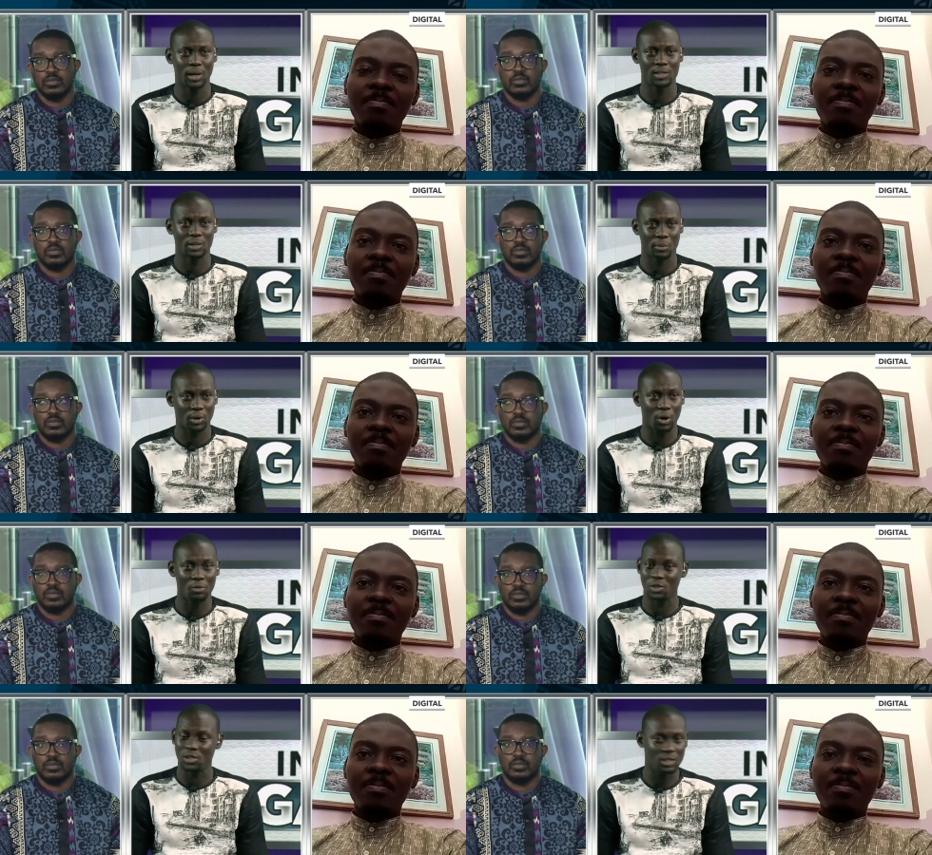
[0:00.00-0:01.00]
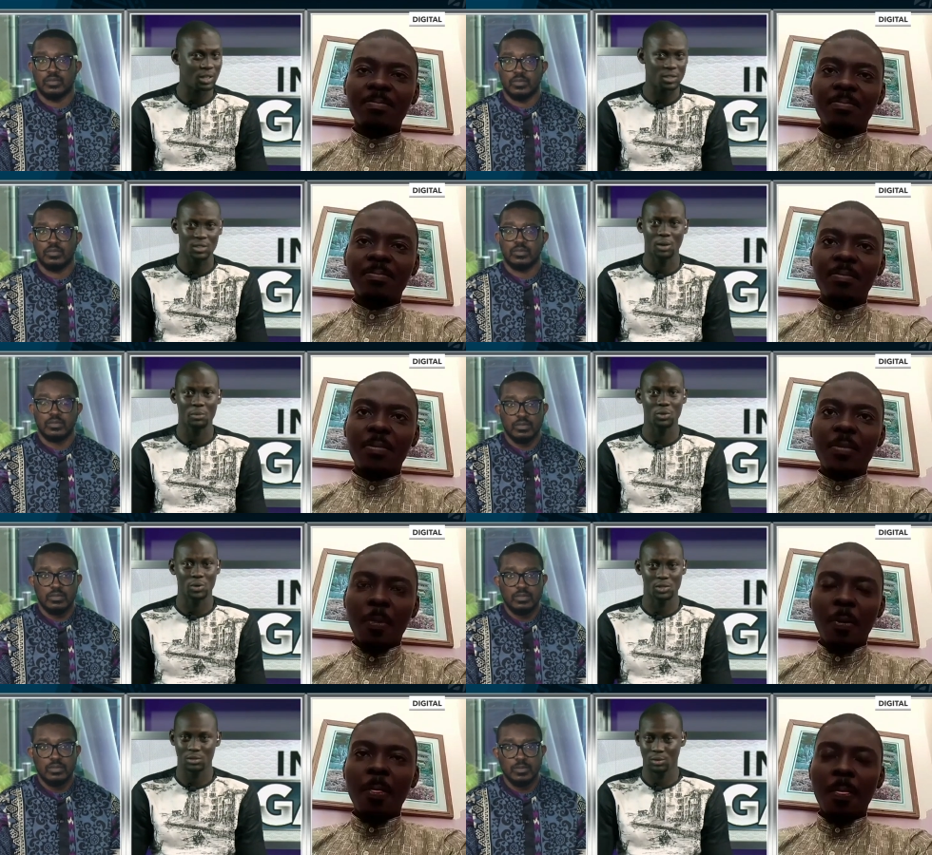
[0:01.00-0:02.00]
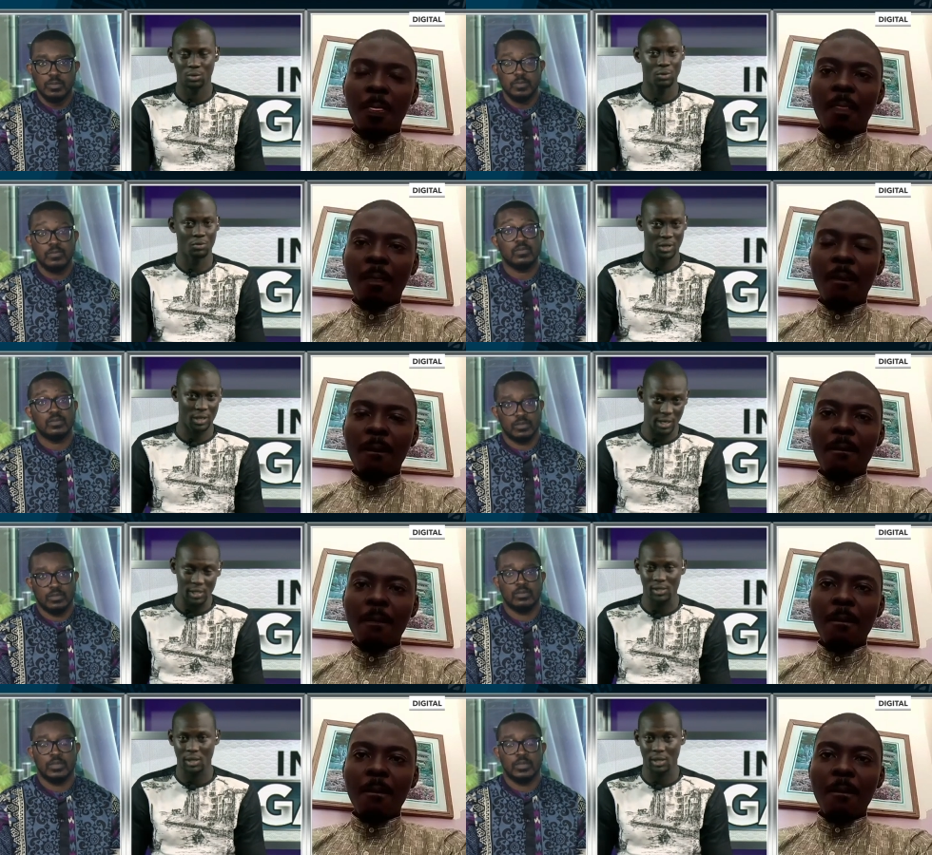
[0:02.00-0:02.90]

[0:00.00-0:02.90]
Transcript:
Speaker 1: basketball obviously has come into question over the years.